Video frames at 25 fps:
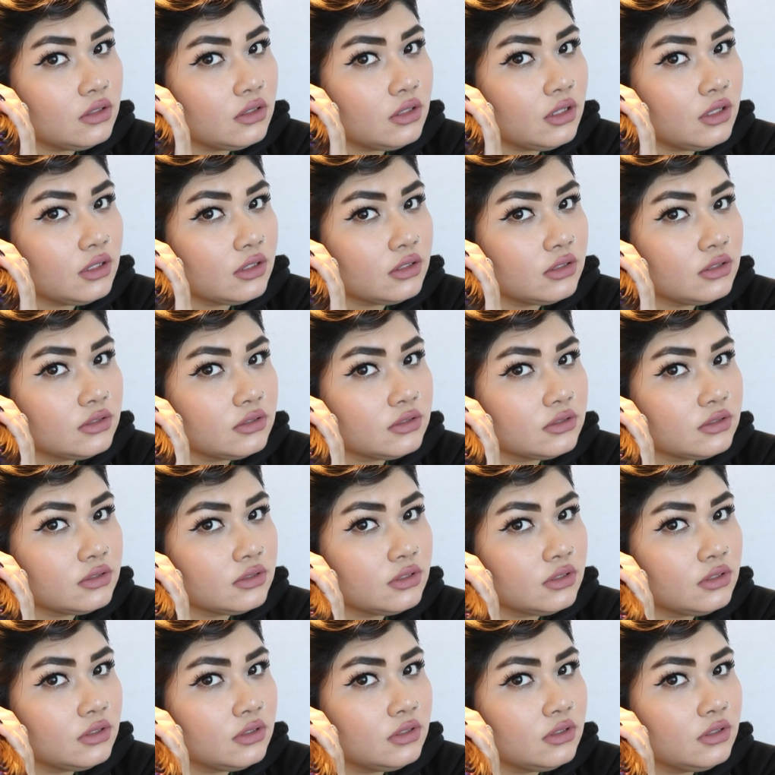Like this.
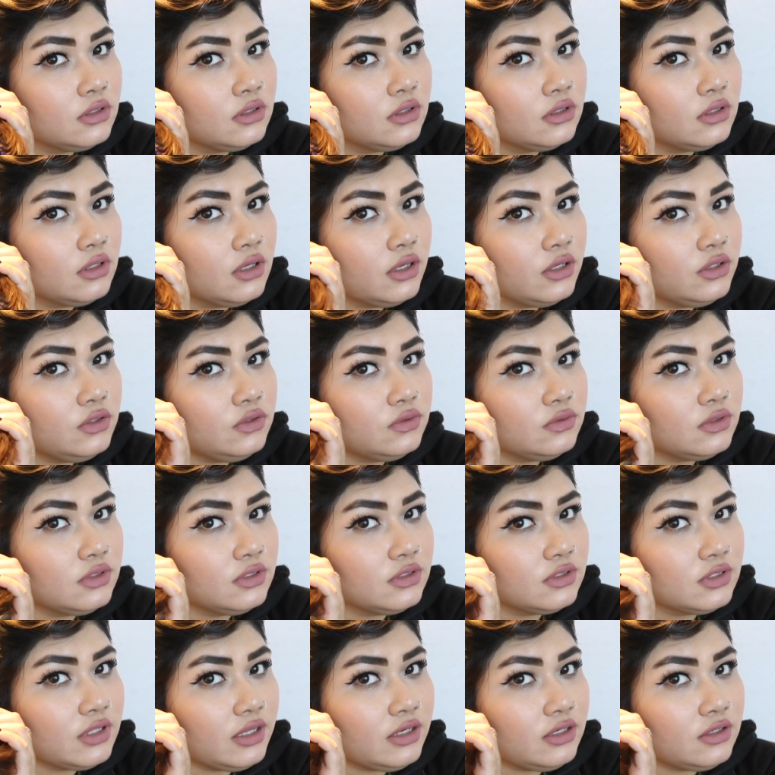I do
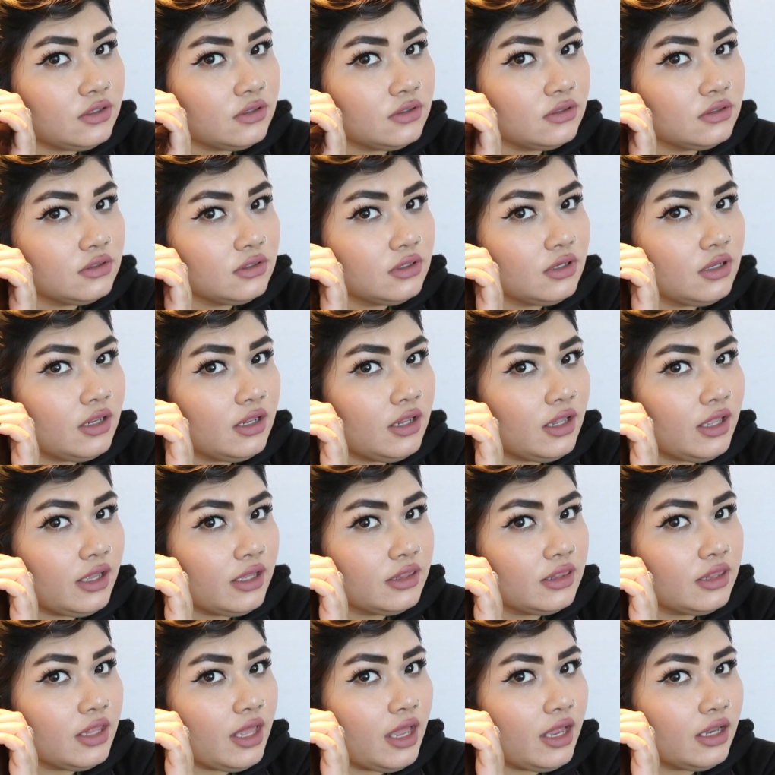this, I turn
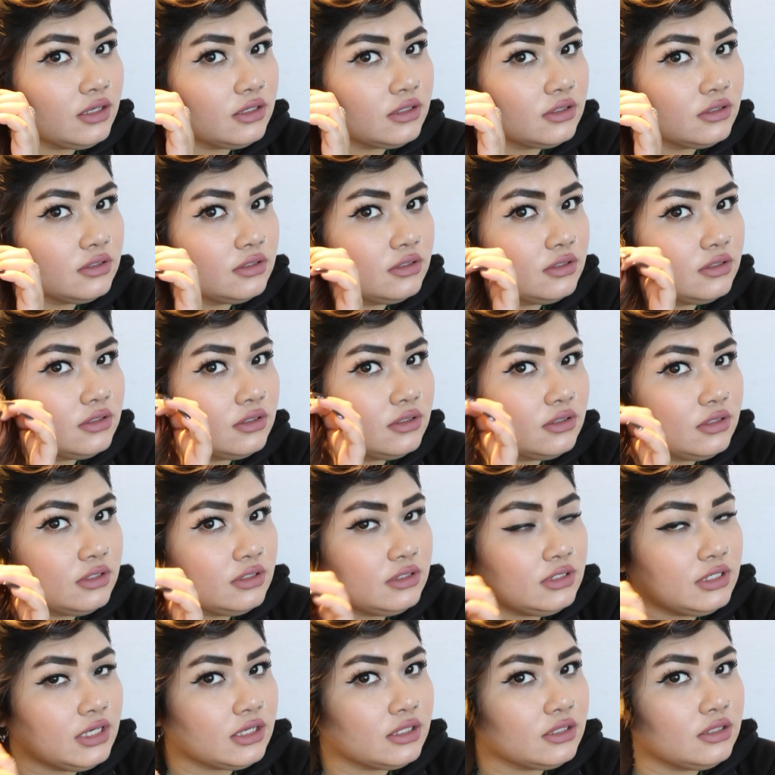like that. The
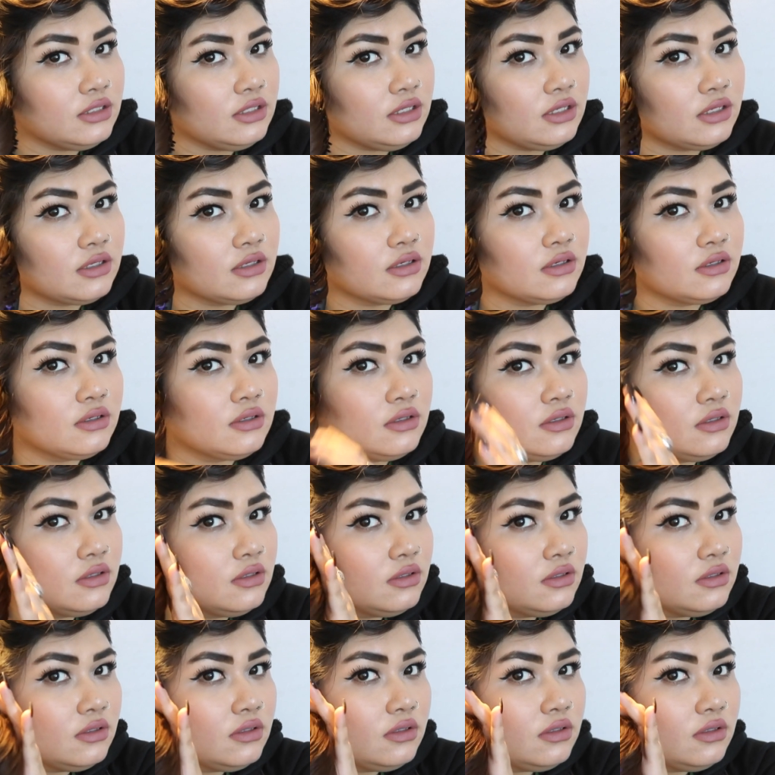technique,
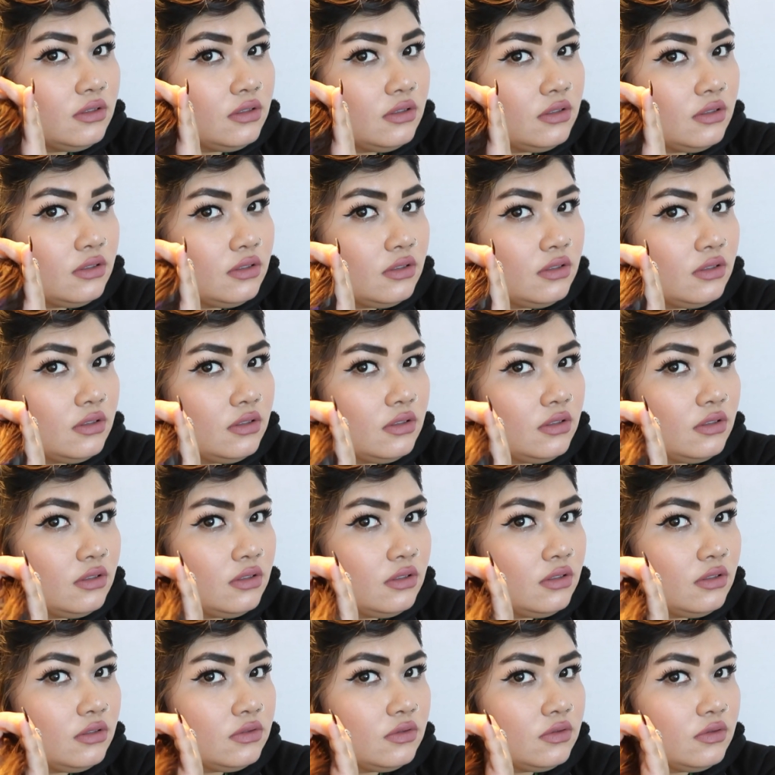
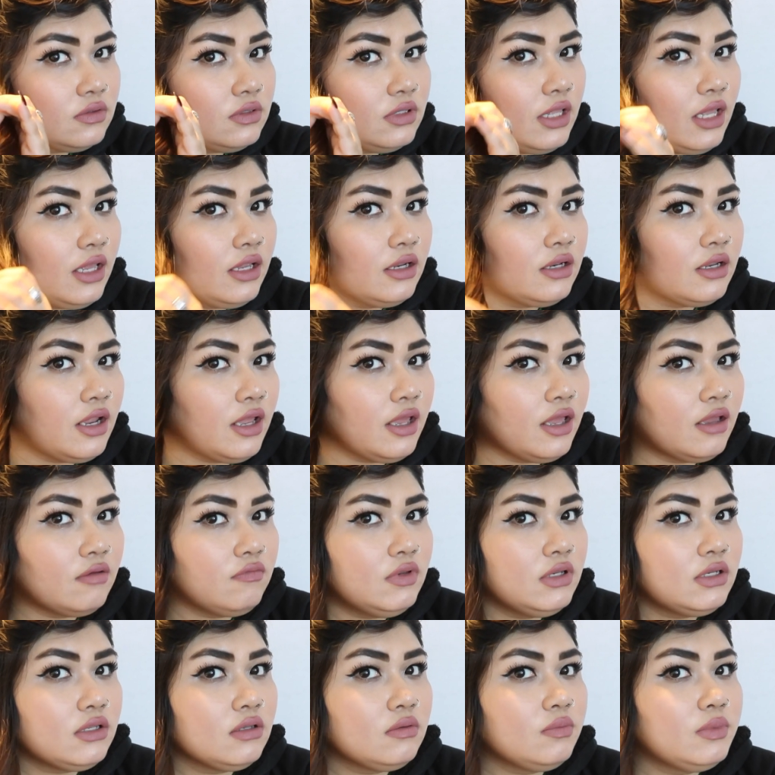so that I have
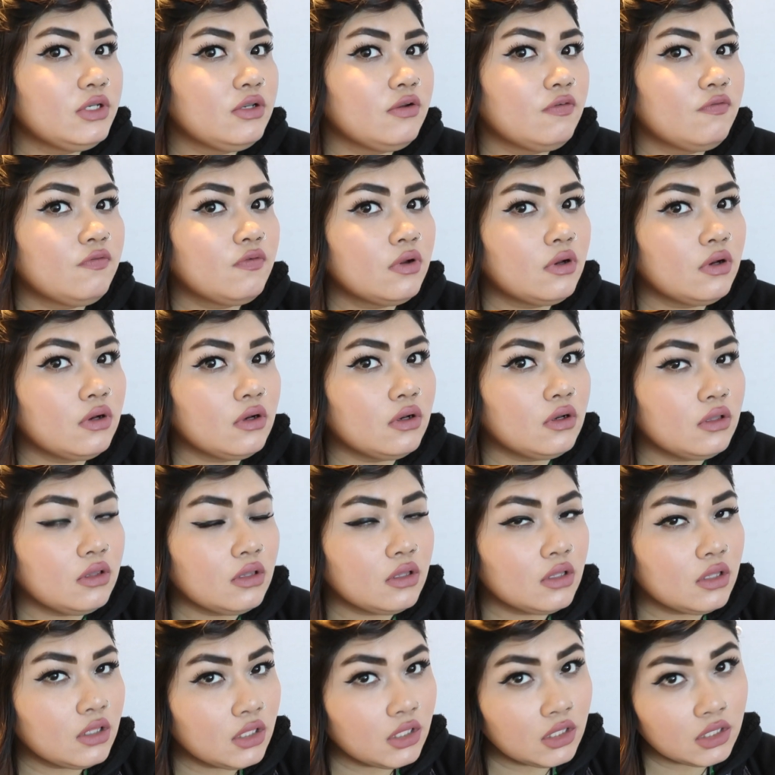a little bit of curl
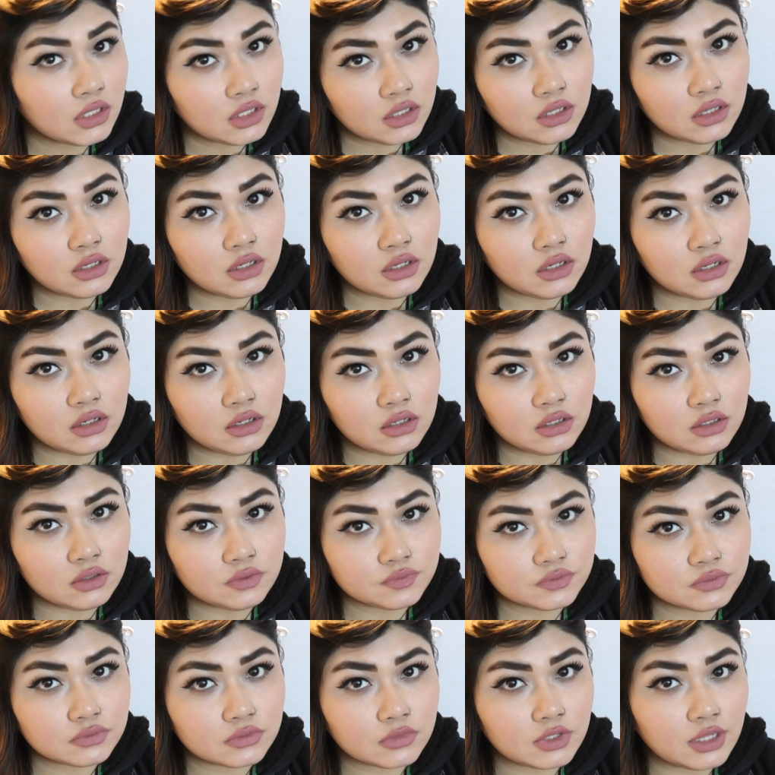
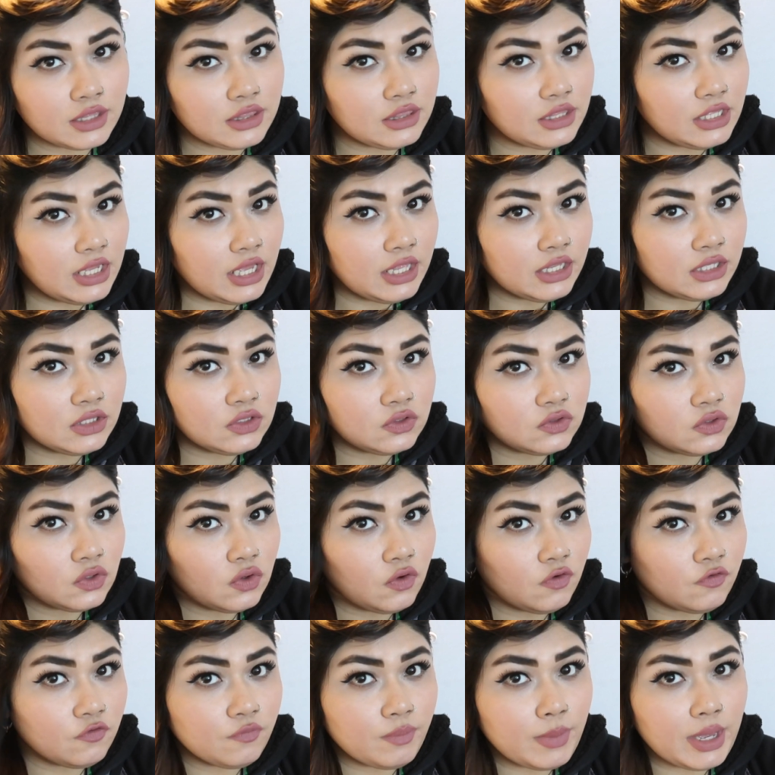at the ends
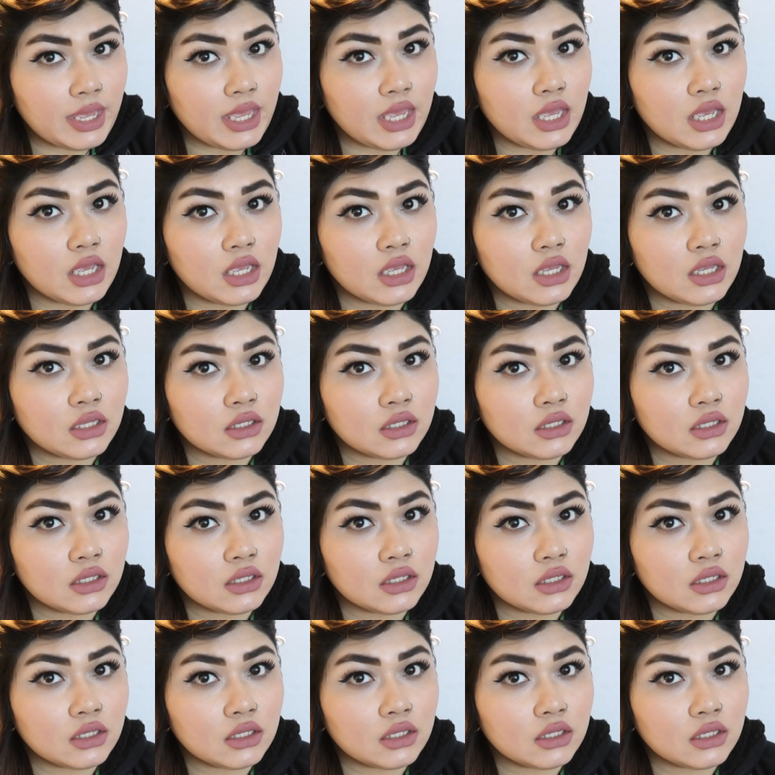of my hair.